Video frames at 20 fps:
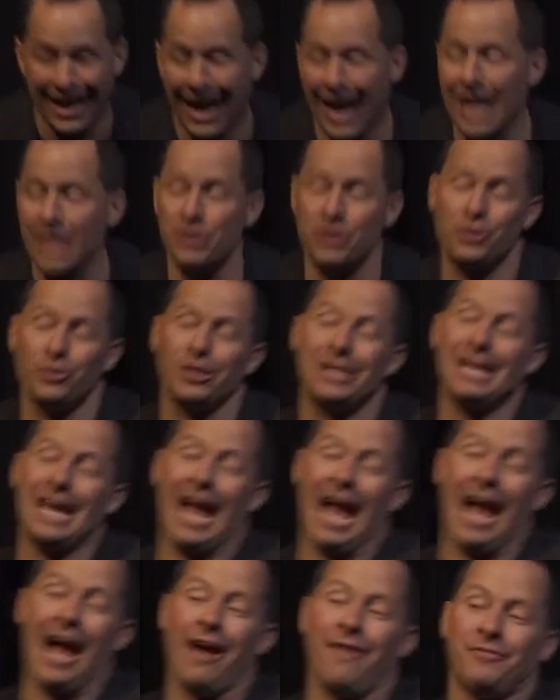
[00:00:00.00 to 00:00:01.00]
I shouldn't
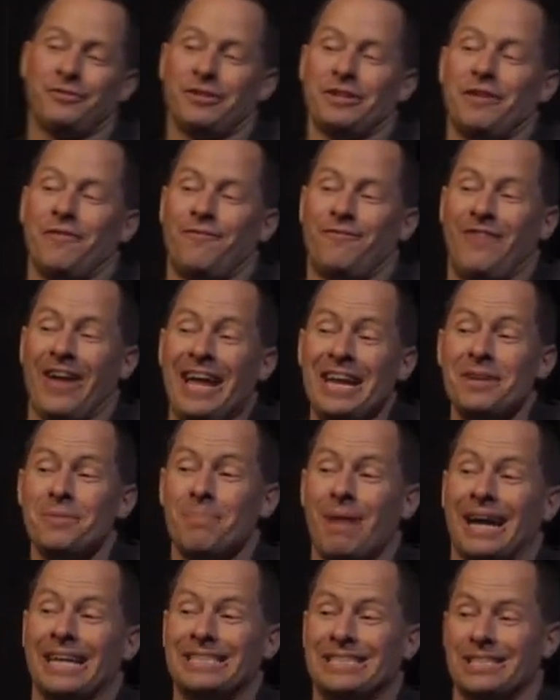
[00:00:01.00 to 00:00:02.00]
have to defend
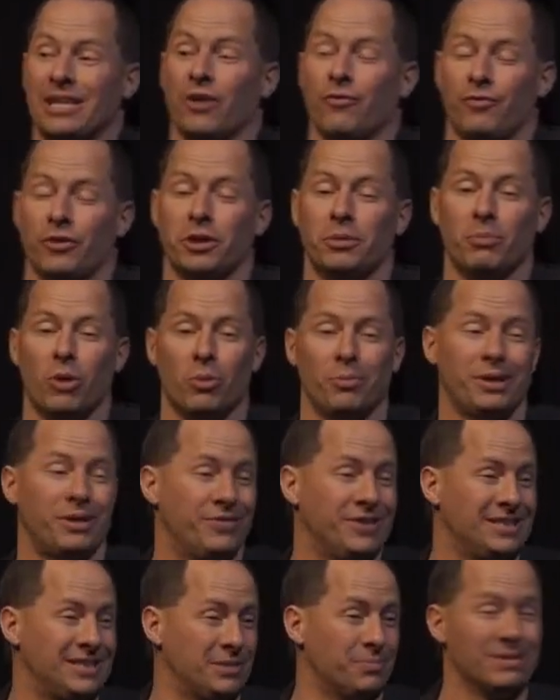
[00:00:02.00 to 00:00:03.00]
myself in a moment of
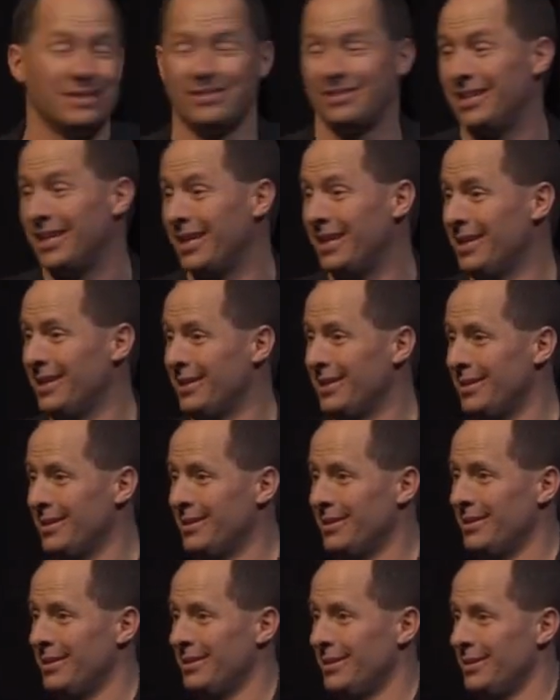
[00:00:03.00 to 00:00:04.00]
intimacy.
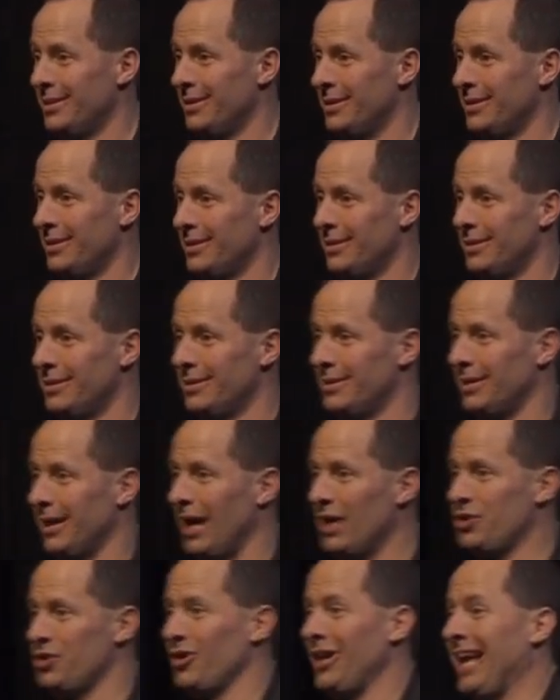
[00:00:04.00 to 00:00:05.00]

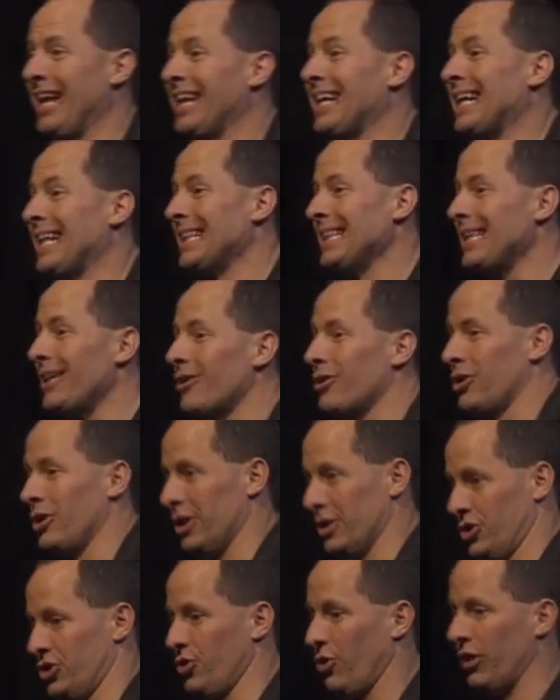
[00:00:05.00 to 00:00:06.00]
I should have had a
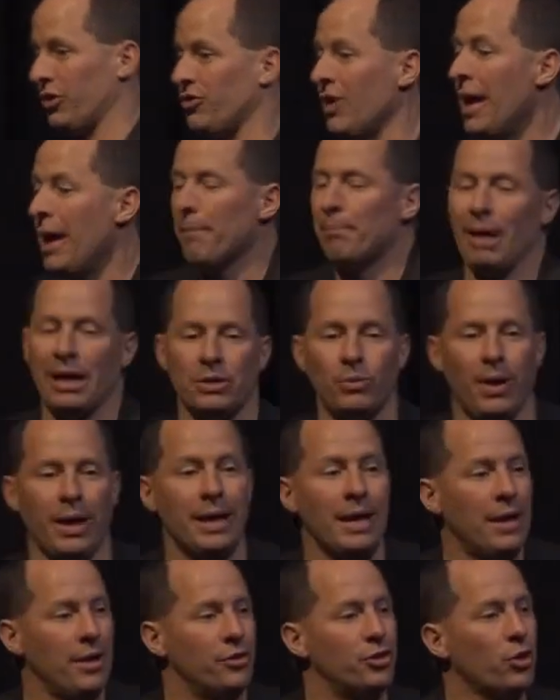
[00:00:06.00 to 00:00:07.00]
clear-cut choice. By the way,
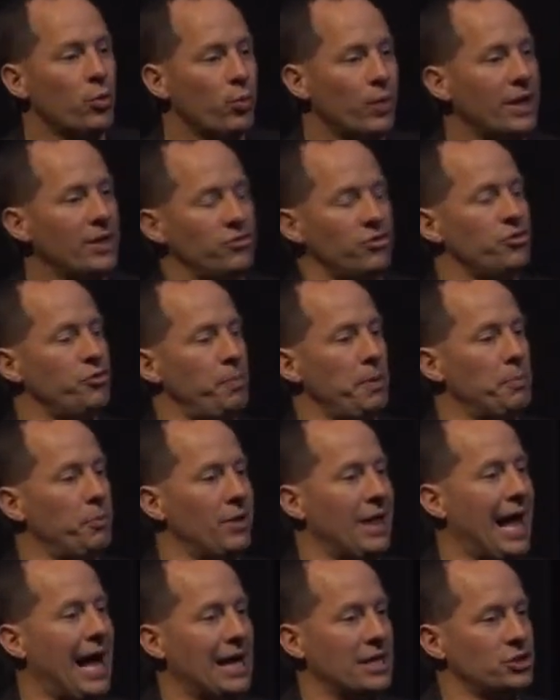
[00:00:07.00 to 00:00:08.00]
the reasons
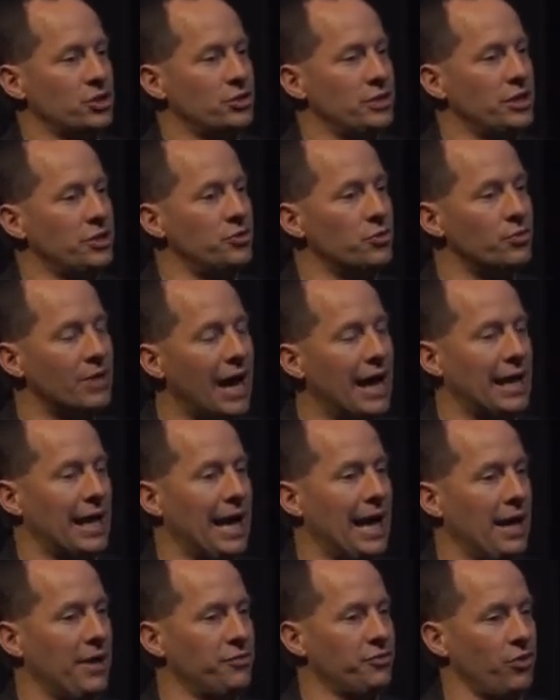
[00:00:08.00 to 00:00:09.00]
people actually do not
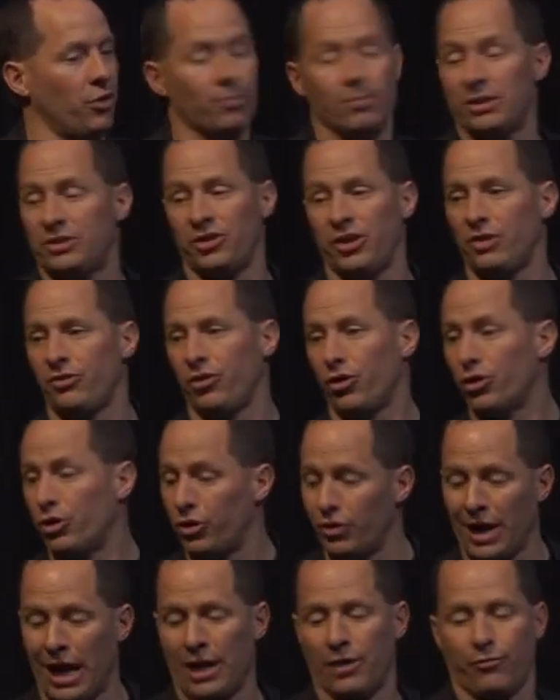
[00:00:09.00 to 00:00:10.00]
ask are much easier.
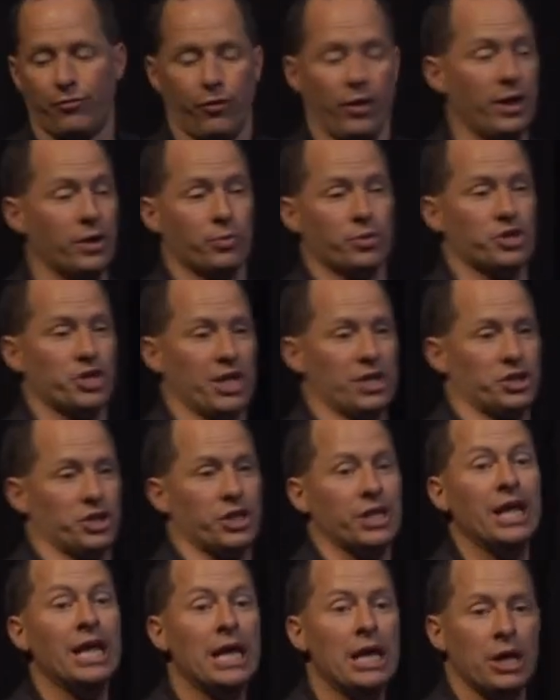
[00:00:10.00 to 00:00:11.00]
You're not afraid of
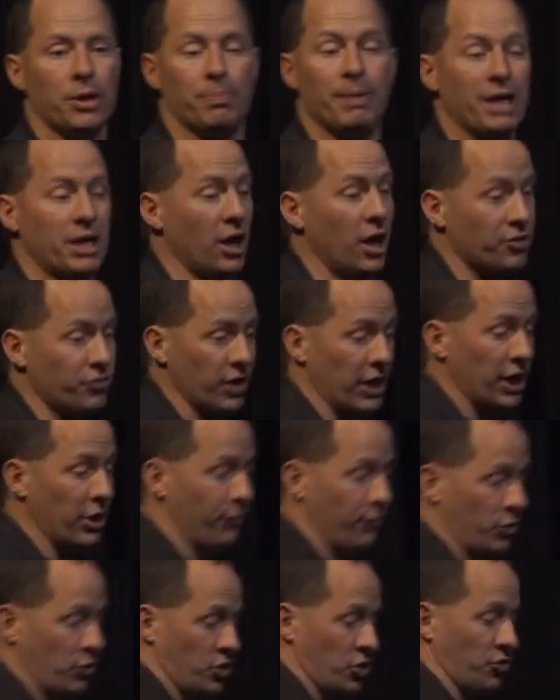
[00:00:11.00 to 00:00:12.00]
rejection, because
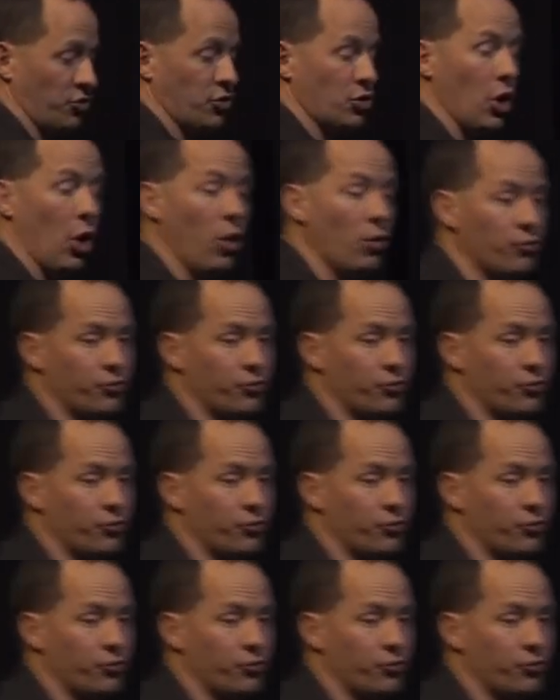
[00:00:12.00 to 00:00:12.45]
if you just go